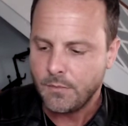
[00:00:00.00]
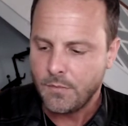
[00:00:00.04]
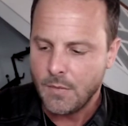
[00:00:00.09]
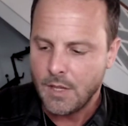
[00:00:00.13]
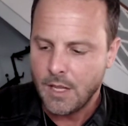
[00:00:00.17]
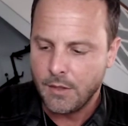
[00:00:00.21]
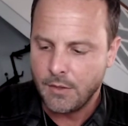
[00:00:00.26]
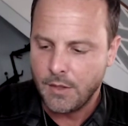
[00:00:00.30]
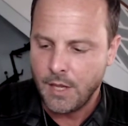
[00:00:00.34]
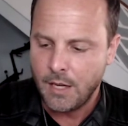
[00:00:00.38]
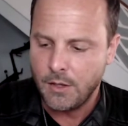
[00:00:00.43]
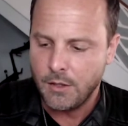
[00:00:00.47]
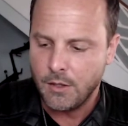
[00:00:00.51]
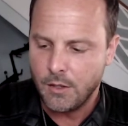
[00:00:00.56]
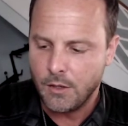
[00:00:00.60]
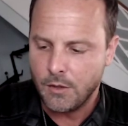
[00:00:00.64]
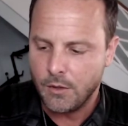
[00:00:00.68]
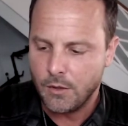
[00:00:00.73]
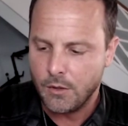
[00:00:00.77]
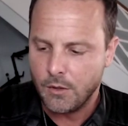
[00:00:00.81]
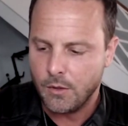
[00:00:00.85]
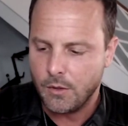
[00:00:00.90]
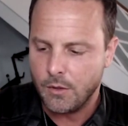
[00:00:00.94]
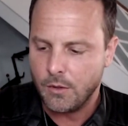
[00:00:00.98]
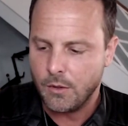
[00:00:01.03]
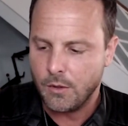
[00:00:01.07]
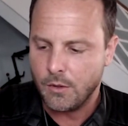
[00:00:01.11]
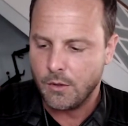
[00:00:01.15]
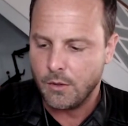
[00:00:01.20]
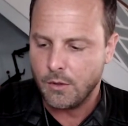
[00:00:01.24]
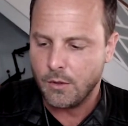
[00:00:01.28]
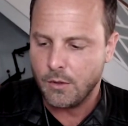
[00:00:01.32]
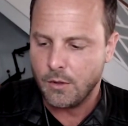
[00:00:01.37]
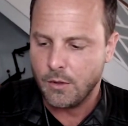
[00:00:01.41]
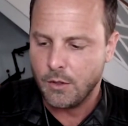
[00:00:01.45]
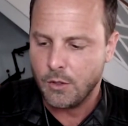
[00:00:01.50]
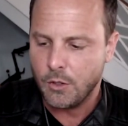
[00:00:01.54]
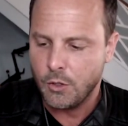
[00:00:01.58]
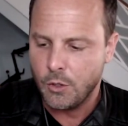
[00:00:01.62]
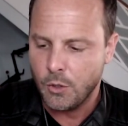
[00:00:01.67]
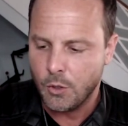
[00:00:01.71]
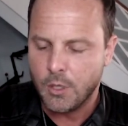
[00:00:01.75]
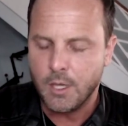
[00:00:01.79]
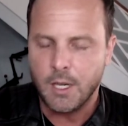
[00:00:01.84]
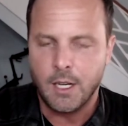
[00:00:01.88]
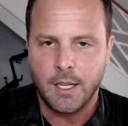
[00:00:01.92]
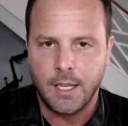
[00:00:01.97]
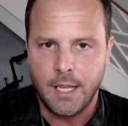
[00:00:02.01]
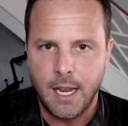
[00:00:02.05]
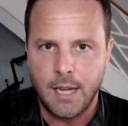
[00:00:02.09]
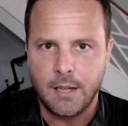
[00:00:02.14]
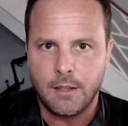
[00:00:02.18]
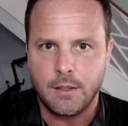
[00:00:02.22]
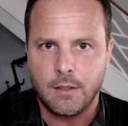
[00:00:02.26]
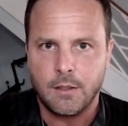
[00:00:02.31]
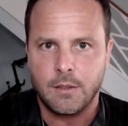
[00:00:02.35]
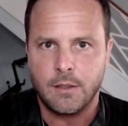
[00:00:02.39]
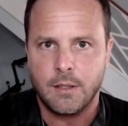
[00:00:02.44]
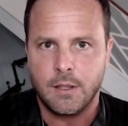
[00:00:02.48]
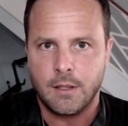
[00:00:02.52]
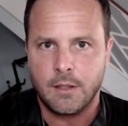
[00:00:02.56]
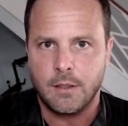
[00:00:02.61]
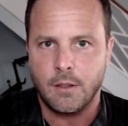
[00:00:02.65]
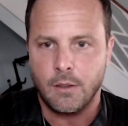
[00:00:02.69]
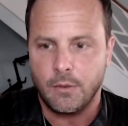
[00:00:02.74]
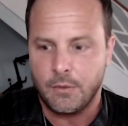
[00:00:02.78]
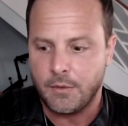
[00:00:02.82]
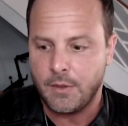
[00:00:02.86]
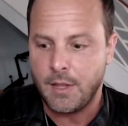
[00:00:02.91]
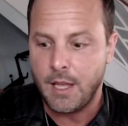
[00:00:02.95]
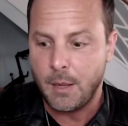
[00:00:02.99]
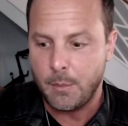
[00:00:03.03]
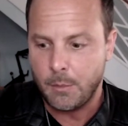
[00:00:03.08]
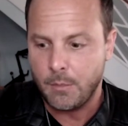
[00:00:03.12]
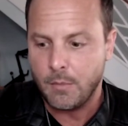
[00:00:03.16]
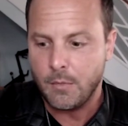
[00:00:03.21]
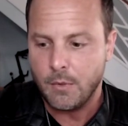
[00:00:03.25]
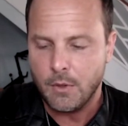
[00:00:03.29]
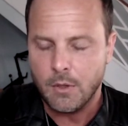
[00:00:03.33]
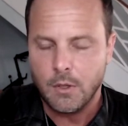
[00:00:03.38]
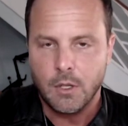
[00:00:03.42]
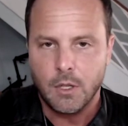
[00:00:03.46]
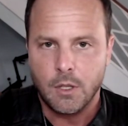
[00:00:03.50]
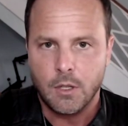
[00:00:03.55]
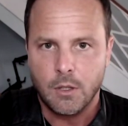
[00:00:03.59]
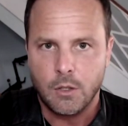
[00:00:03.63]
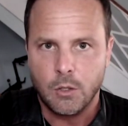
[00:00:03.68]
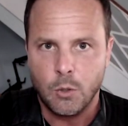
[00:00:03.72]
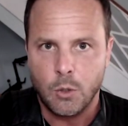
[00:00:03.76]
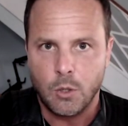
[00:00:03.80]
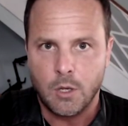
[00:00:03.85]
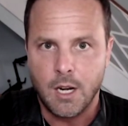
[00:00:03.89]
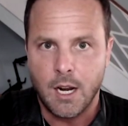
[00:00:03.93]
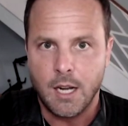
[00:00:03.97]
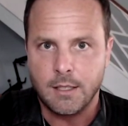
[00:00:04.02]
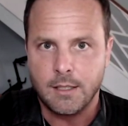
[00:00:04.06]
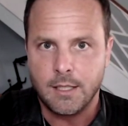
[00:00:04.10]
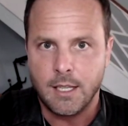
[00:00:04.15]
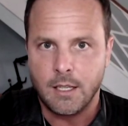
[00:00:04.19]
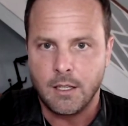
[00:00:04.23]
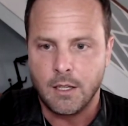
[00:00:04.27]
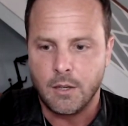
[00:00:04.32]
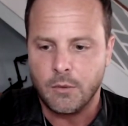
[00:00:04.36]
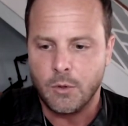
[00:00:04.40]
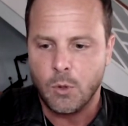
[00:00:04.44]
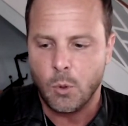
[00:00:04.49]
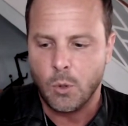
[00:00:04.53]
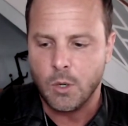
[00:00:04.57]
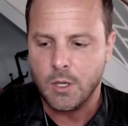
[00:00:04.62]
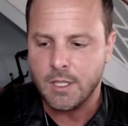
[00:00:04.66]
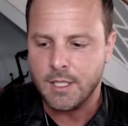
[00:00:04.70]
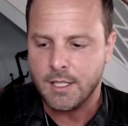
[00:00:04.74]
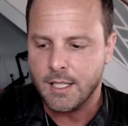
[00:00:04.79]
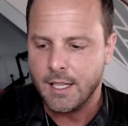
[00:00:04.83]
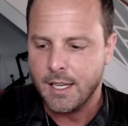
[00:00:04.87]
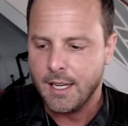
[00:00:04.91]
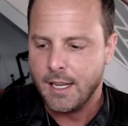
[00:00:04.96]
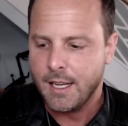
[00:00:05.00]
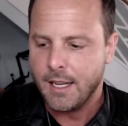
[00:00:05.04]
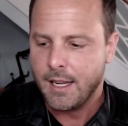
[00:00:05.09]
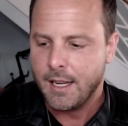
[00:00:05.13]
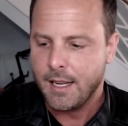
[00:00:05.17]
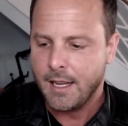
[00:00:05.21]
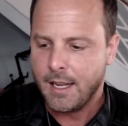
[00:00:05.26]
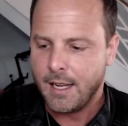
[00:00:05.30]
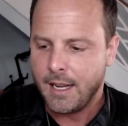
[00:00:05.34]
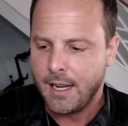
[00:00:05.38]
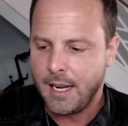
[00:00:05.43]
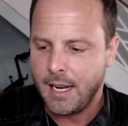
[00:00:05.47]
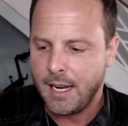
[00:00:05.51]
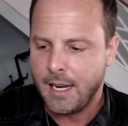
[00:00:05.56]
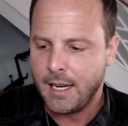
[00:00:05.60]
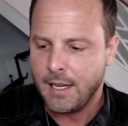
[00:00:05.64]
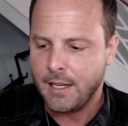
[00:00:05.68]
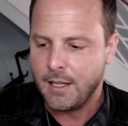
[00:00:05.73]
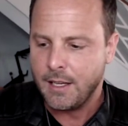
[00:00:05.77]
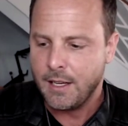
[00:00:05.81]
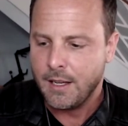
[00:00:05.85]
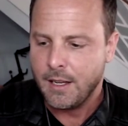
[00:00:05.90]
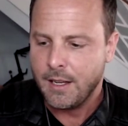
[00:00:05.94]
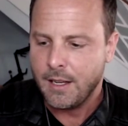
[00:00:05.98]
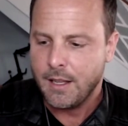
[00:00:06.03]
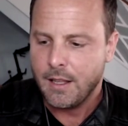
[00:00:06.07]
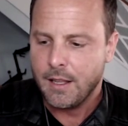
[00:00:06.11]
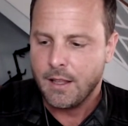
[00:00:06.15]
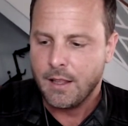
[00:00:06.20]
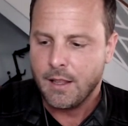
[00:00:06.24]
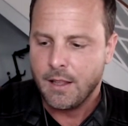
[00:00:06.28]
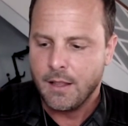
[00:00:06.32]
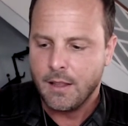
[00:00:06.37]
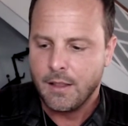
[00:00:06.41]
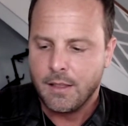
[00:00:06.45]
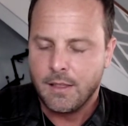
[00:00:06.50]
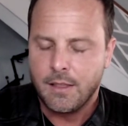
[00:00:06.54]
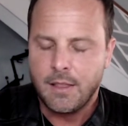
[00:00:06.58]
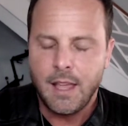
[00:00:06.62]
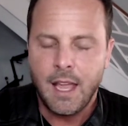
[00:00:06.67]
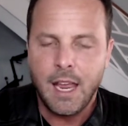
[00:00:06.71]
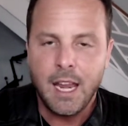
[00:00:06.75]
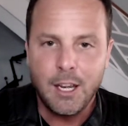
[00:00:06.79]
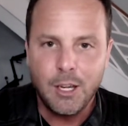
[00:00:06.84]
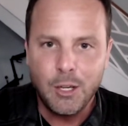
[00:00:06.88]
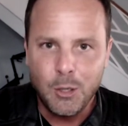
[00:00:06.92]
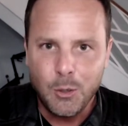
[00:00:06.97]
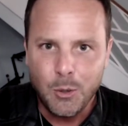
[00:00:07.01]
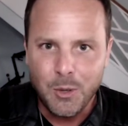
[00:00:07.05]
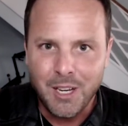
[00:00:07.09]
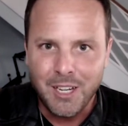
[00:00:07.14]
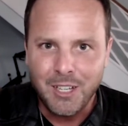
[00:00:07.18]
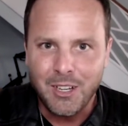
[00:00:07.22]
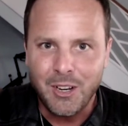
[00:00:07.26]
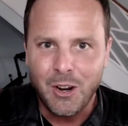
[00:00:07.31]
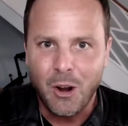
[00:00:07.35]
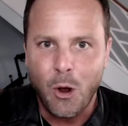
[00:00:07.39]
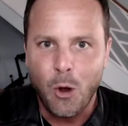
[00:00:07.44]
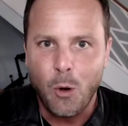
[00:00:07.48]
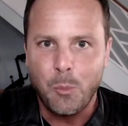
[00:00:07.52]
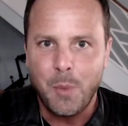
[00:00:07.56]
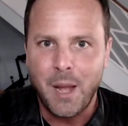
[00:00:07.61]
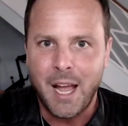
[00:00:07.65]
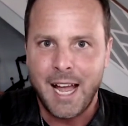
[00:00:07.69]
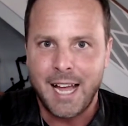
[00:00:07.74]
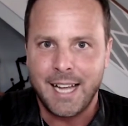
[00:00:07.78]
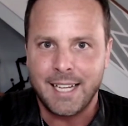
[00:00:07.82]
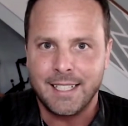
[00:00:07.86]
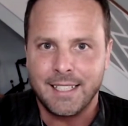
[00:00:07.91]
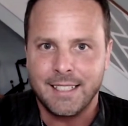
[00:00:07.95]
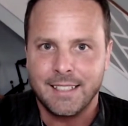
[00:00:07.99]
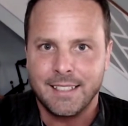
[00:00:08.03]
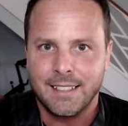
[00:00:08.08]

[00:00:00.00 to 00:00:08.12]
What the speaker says: Then you're going to get them your content, of course. And then you can call back